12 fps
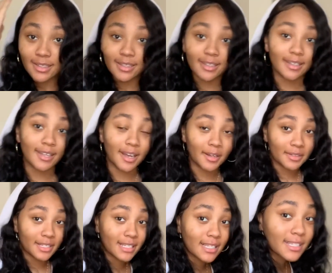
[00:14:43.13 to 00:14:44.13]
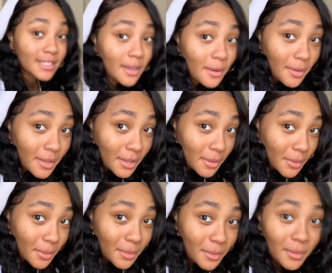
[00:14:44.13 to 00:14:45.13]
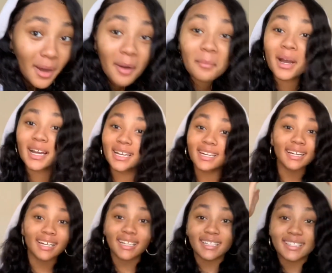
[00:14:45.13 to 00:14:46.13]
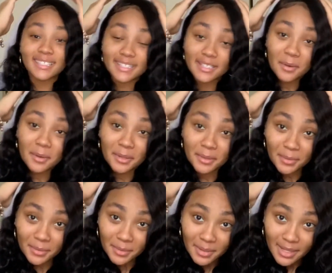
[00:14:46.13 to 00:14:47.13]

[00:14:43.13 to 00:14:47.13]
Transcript: Yeah, this is so cute. Oh my goodness, so cute.